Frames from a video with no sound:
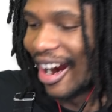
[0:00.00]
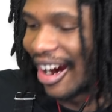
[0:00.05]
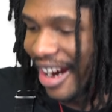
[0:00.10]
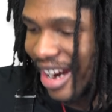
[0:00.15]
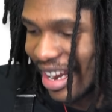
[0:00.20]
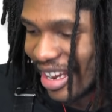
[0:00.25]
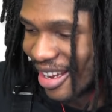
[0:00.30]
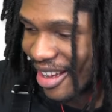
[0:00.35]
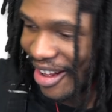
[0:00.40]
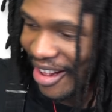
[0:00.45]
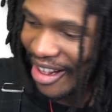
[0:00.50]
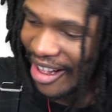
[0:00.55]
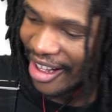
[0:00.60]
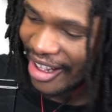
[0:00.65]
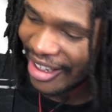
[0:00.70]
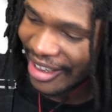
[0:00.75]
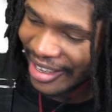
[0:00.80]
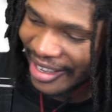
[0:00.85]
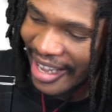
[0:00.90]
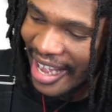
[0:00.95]
All right,
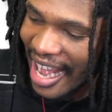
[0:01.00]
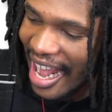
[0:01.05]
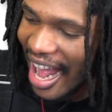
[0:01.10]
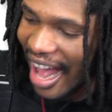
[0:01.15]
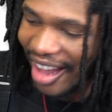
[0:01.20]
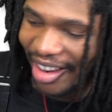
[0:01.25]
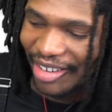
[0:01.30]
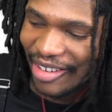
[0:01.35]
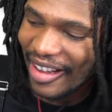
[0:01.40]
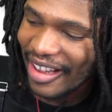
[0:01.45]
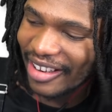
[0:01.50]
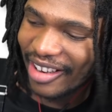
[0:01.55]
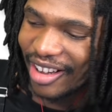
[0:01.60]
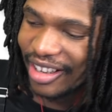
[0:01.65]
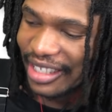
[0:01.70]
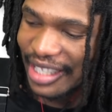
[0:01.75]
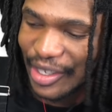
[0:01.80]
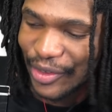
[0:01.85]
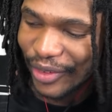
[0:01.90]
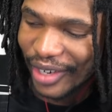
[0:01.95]
y'all. I don't know how
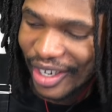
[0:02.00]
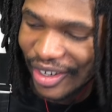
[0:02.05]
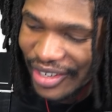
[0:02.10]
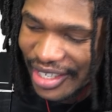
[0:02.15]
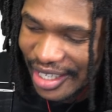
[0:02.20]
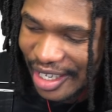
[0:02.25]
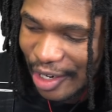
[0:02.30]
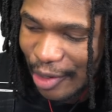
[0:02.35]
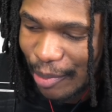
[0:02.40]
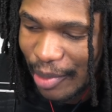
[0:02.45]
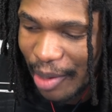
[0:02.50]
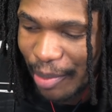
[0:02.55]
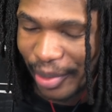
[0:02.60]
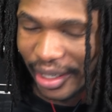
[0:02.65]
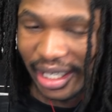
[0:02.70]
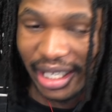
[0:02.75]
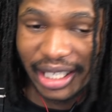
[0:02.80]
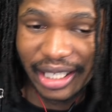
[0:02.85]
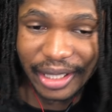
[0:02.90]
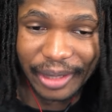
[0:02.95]
long this video is going to be,
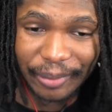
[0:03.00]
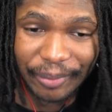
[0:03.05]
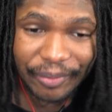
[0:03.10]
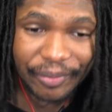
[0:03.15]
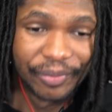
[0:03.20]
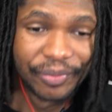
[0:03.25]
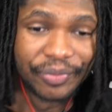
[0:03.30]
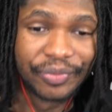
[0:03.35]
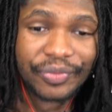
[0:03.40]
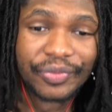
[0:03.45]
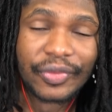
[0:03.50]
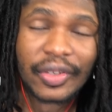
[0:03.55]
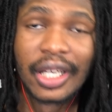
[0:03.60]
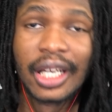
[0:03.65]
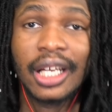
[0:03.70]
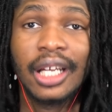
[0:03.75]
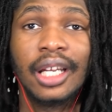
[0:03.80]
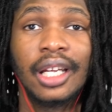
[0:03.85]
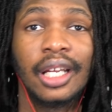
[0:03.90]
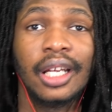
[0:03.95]
but look.
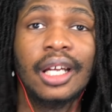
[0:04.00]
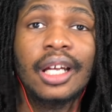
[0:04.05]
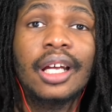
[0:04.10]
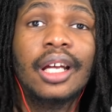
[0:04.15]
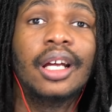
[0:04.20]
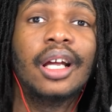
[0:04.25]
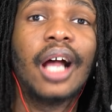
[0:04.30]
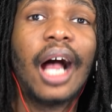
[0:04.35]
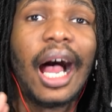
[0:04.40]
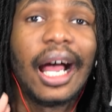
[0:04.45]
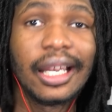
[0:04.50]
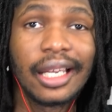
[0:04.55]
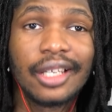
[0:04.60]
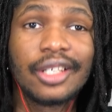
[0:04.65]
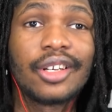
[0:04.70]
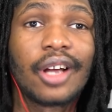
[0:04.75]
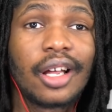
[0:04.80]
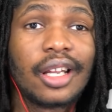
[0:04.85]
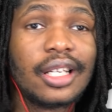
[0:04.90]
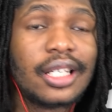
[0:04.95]
I
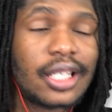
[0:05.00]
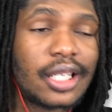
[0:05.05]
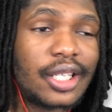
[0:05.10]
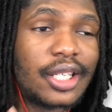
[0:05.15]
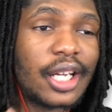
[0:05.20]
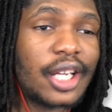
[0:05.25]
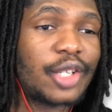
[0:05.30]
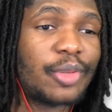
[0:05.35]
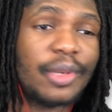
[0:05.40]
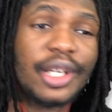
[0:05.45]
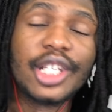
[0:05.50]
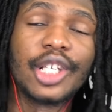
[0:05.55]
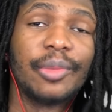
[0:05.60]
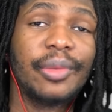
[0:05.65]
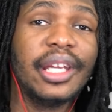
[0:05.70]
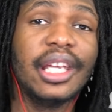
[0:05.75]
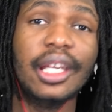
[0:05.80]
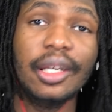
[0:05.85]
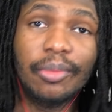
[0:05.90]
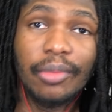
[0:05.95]
need y'all to suggest me some
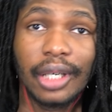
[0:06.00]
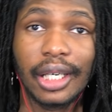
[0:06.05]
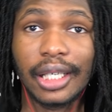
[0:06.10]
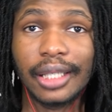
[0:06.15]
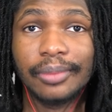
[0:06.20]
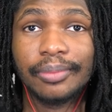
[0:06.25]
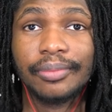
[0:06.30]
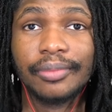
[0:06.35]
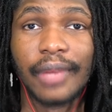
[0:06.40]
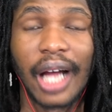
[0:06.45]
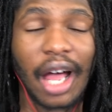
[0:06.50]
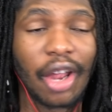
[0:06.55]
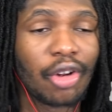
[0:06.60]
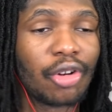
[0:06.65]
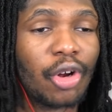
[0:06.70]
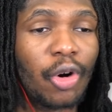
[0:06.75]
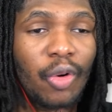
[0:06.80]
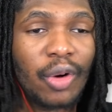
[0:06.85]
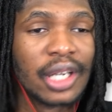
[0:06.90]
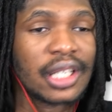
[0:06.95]
heat, bro. I
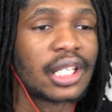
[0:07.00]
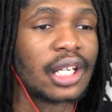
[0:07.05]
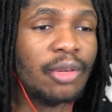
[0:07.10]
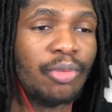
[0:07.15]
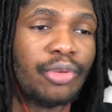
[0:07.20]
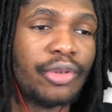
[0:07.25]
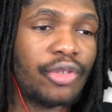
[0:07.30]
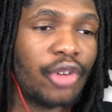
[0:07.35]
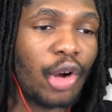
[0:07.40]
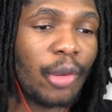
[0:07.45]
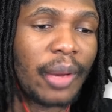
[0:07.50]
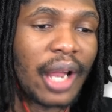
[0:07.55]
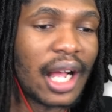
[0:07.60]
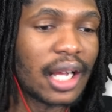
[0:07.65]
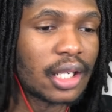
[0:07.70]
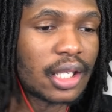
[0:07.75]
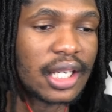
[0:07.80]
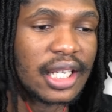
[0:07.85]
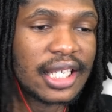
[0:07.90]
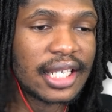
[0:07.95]
don't know what's up with
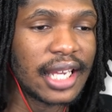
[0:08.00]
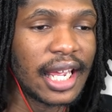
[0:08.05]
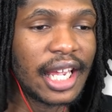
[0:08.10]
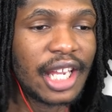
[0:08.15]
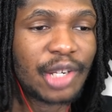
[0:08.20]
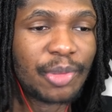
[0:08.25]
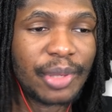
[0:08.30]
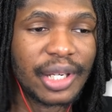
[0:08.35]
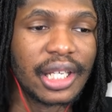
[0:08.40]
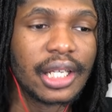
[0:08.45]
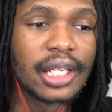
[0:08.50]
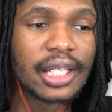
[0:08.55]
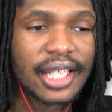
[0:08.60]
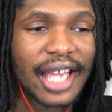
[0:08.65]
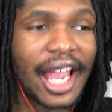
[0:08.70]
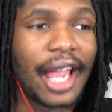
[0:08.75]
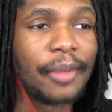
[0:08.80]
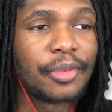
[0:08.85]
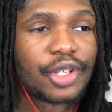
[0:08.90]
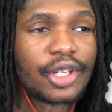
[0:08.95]
Roblox these days, but these
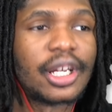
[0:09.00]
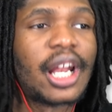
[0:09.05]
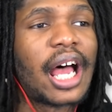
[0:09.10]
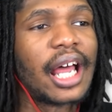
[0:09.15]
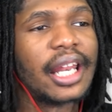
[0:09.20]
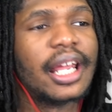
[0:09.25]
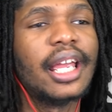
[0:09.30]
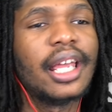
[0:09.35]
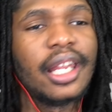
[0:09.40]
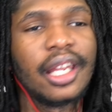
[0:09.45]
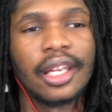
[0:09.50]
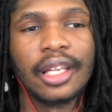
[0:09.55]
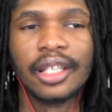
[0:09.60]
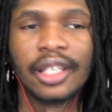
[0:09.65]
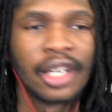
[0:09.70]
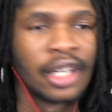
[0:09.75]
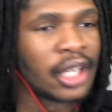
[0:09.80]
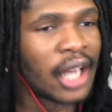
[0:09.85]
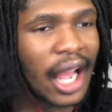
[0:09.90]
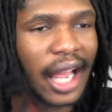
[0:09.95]
games are not
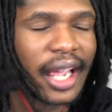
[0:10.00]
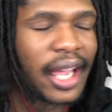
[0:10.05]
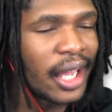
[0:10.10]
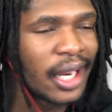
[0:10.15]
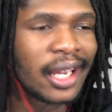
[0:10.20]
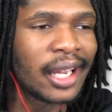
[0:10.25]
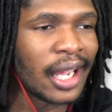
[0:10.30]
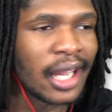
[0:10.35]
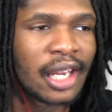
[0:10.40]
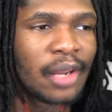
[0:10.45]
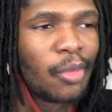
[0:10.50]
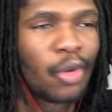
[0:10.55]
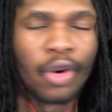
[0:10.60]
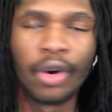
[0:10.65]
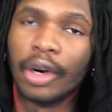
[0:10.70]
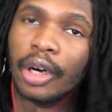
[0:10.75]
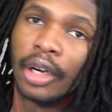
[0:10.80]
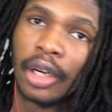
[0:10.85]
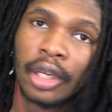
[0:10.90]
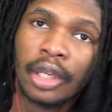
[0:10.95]
hitting. They're not hitting
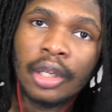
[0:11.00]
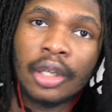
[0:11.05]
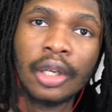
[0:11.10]
anymore.